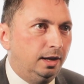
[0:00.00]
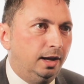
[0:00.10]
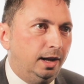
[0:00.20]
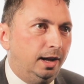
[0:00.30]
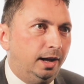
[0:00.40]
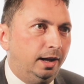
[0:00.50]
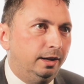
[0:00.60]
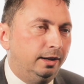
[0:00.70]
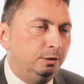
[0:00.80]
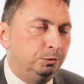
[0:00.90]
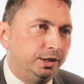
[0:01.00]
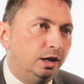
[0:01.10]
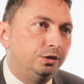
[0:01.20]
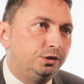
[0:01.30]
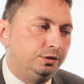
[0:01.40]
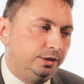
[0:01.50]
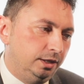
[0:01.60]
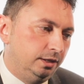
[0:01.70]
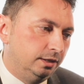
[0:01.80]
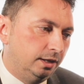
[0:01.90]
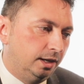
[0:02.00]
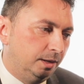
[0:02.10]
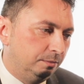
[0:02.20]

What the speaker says: and without the